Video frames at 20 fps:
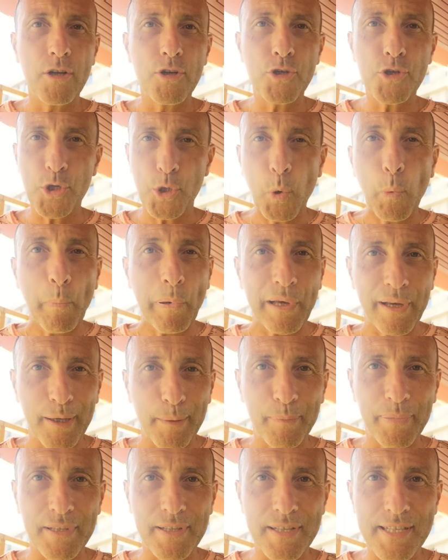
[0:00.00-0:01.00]
true
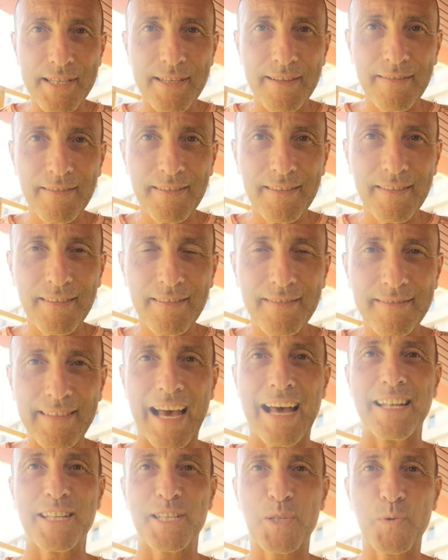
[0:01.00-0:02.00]
purpose.
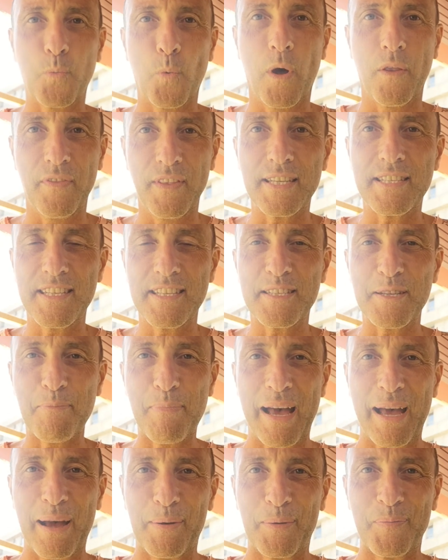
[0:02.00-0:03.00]
That's what this is
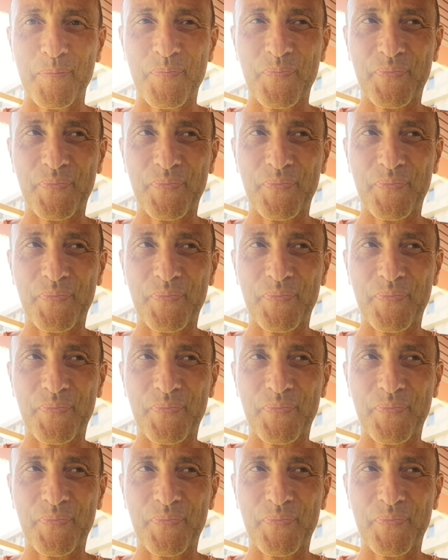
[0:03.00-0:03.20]
about.